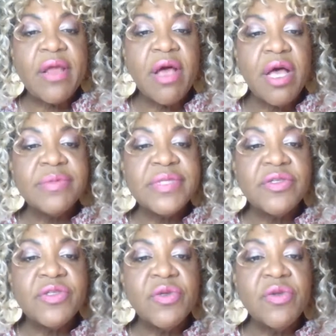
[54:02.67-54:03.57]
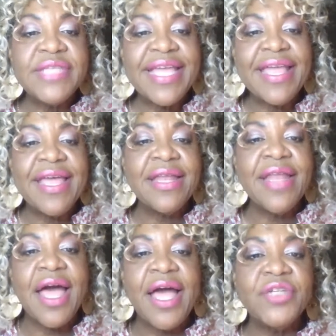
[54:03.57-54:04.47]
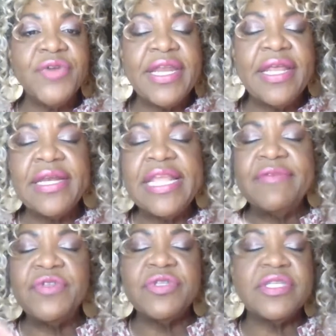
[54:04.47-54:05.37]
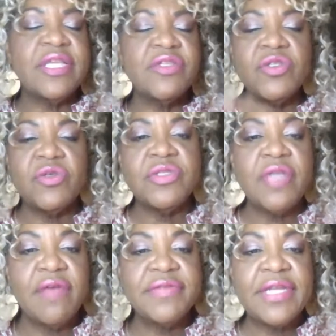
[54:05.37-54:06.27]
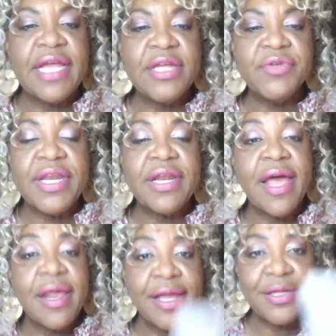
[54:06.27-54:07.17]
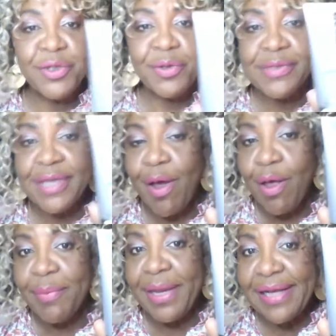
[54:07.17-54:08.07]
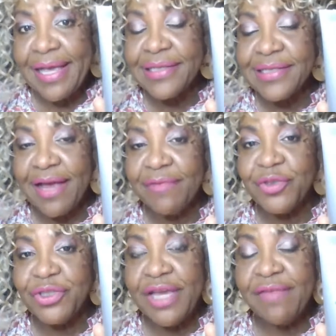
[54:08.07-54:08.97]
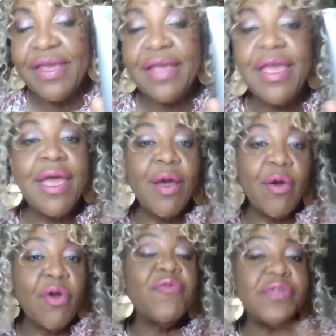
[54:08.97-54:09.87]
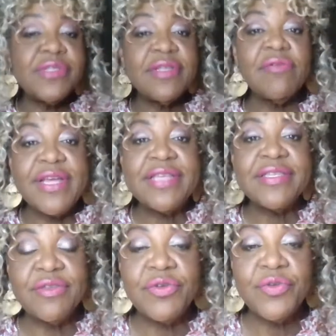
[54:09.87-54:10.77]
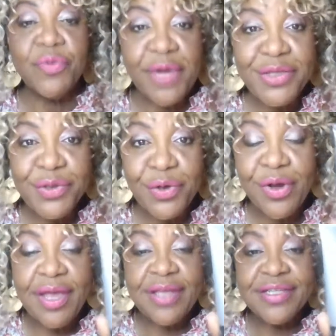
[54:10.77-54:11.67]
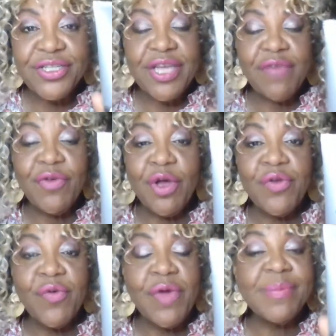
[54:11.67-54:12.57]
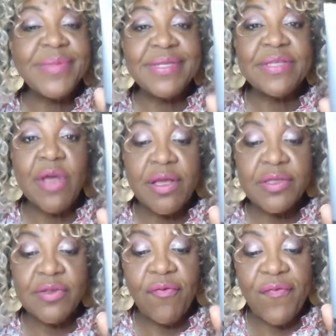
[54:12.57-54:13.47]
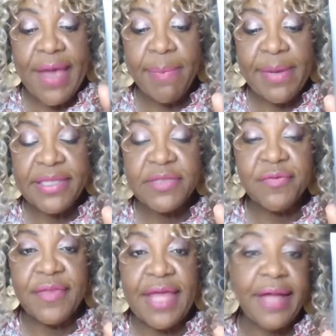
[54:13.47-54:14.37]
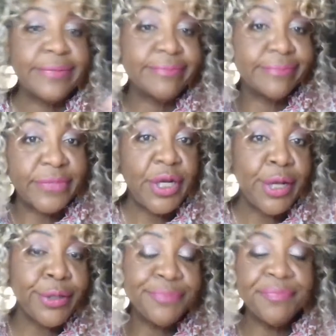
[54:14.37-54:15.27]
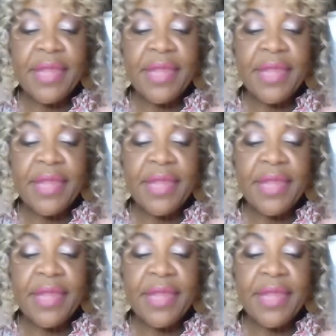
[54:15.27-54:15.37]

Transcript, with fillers: calms and soothes and hydrating leaves your skin so soft and hydrated. I like to use it on my legs after shaving, or if you still raise, use a razor to shave your underarms, this is also fabulous for that. You know,